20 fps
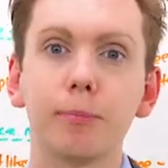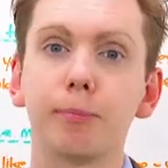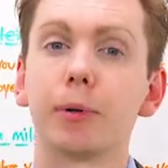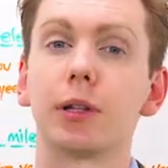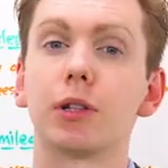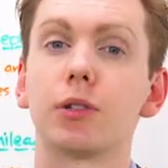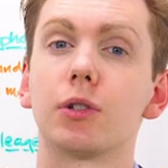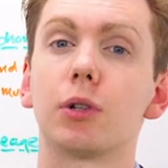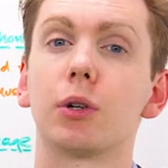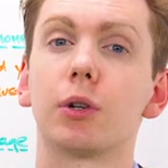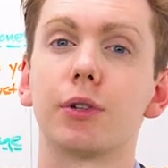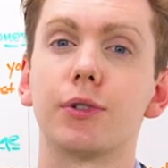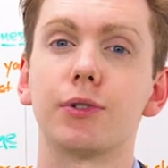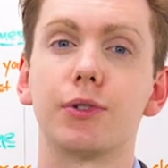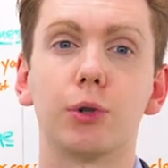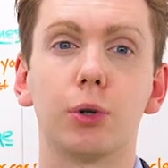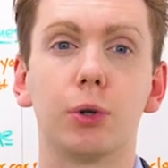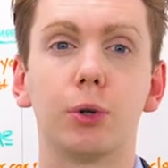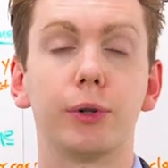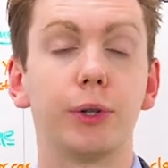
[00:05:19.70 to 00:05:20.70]
But as long
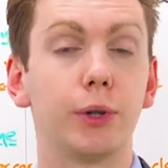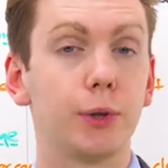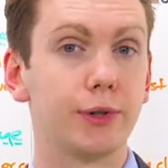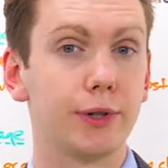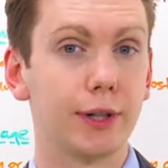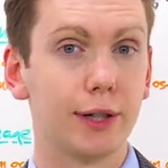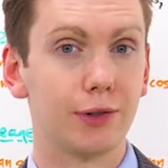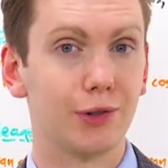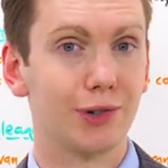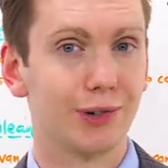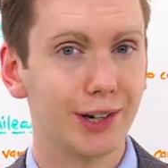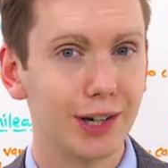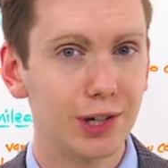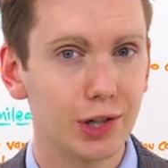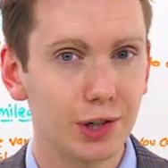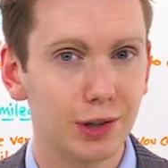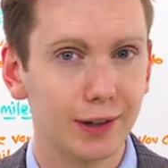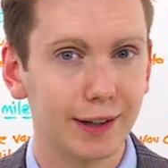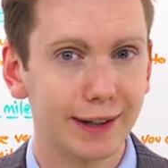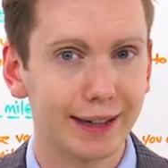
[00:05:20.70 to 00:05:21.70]
as you're using
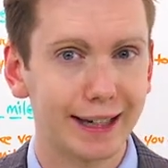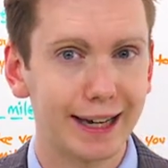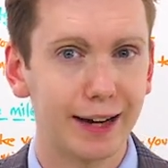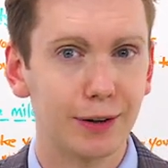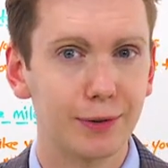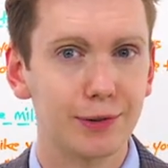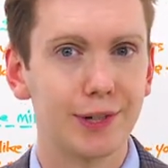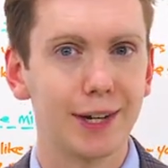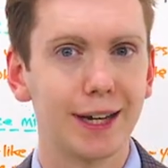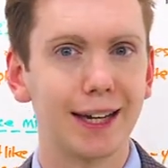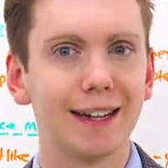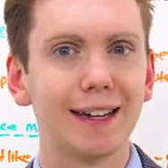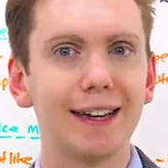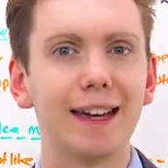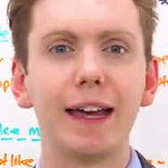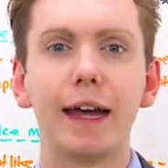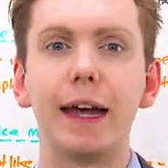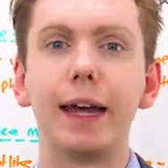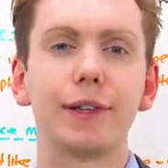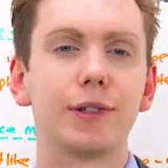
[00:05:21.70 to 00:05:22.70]
traditional accounting,
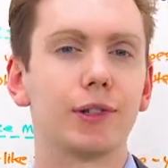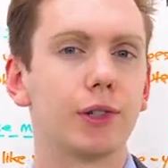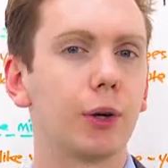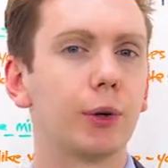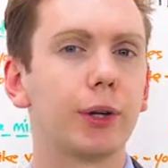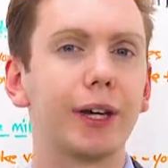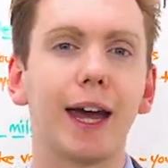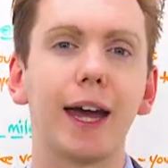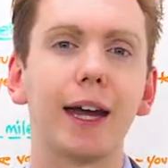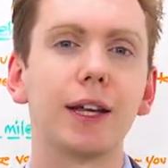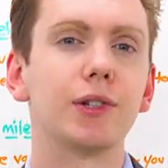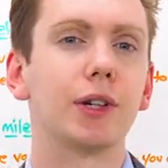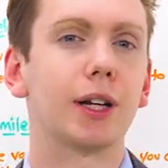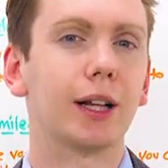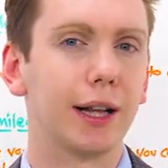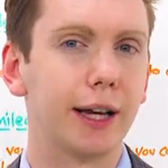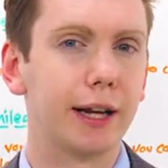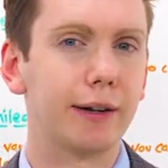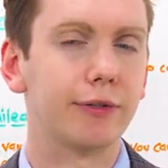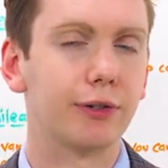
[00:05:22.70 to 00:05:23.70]
it's okay to
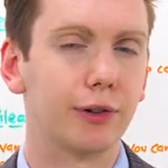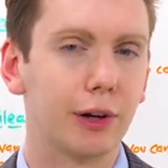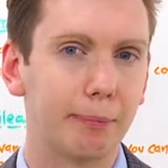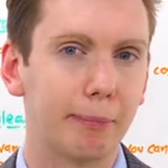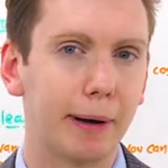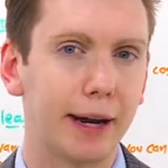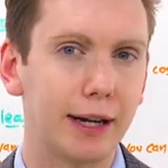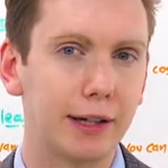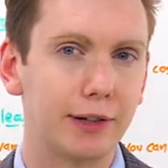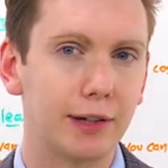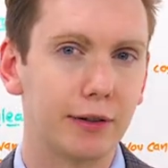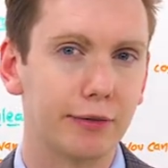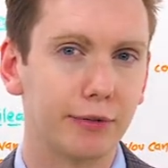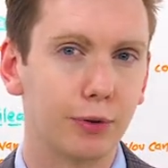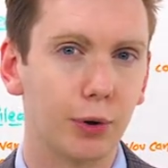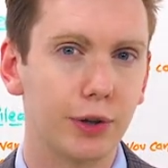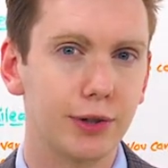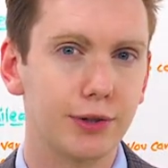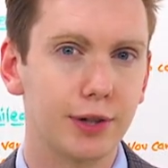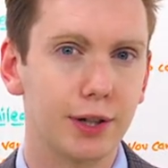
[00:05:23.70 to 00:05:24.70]
claim for unpaid
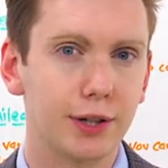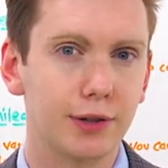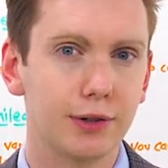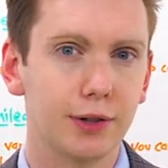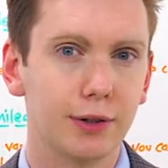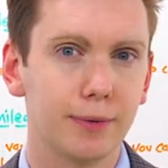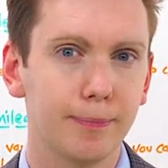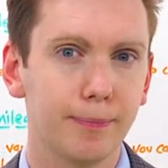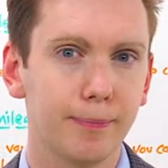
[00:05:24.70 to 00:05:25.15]
invoices.